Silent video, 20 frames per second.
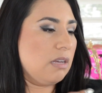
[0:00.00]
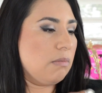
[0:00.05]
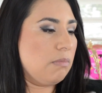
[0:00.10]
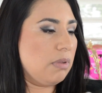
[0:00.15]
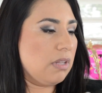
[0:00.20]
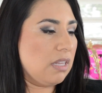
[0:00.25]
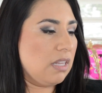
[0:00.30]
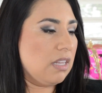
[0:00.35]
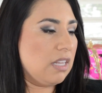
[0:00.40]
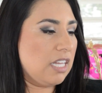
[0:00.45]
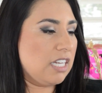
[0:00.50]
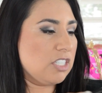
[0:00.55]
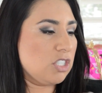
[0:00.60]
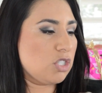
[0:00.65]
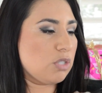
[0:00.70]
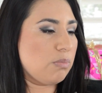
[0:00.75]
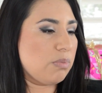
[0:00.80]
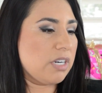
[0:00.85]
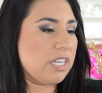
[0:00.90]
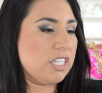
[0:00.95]

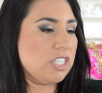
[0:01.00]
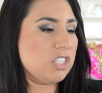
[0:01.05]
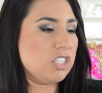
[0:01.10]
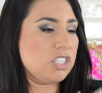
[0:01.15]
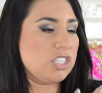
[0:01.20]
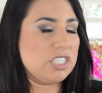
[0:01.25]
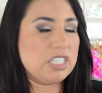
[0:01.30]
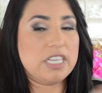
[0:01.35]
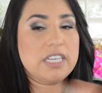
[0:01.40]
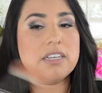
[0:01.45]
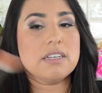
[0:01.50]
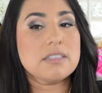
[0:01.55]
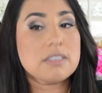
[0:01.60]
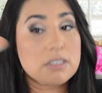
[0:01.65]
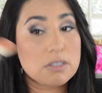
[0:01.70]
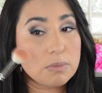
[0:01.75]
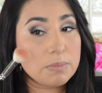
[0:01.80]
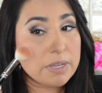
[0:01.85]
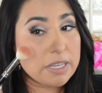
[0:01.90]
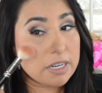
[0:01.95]
blush brush, take a
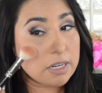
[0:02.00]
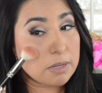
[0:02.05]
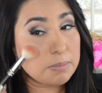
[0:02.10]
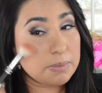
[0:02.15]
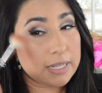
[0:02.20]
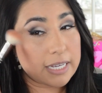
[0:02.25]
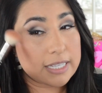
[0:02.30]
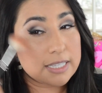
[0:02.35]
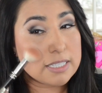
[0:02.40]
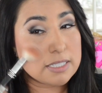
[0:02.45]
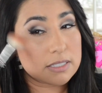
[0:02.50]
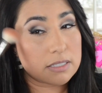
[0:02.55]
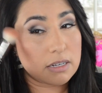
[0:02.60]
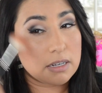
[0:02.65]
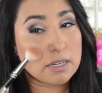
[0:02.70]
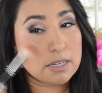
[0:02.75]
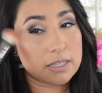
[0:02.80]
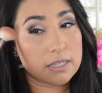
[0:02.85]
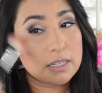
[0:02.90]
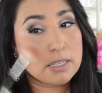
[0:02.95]
little bit and apply this
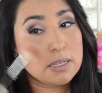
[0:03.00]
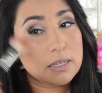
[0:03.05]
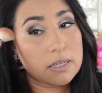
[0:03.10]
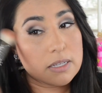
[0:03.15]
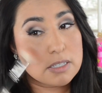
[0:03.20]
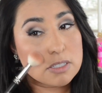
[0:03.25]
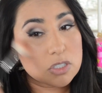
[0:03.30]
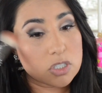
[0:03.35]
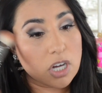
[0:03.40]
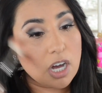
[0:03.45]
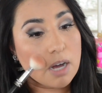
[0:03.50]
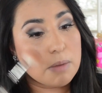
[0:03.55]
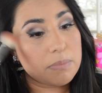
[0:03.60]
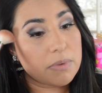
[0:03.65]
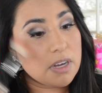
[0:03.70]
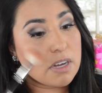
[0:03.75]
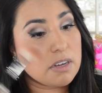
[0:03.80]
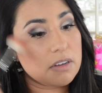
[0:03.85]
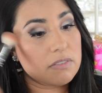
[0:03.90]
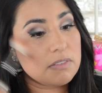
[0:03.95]
on top
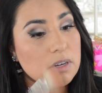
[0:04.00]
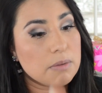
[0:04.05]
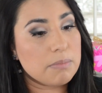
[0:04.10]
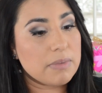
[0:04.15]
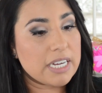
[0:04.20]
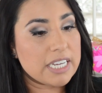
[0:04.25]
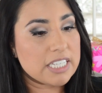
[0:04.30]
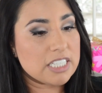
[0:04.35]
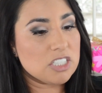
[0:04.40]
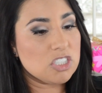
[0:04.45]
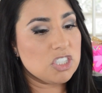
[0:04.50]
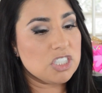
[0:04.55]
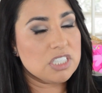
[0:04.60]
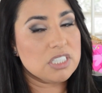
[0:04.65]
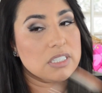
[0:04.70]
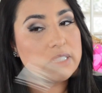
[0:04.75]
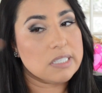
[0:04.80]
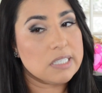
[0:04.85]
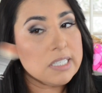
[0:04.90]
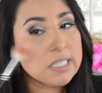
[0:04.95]
of my
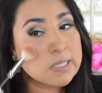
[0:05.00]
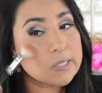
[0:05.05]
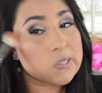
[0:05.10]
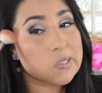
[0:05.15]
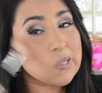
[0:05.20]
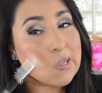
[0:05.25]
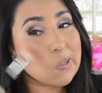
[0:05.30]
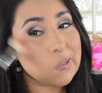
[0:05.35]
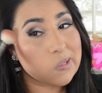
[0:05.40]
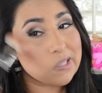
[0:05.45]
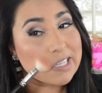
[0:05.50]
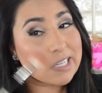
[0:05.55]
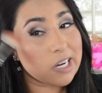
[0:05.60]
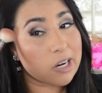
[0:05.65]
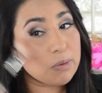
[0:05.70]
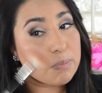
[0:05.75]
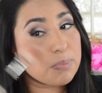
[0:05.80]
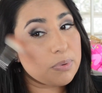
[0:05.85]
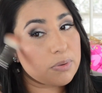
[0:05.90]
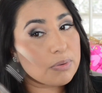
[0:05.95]
cheeks. Look at
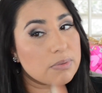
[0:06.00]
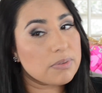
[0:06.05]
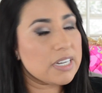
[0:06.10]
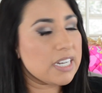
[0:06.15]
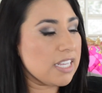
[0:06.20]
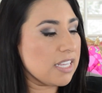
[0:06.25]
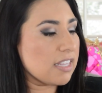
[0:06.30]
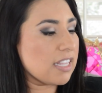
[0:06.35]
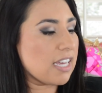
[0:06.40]
how pretty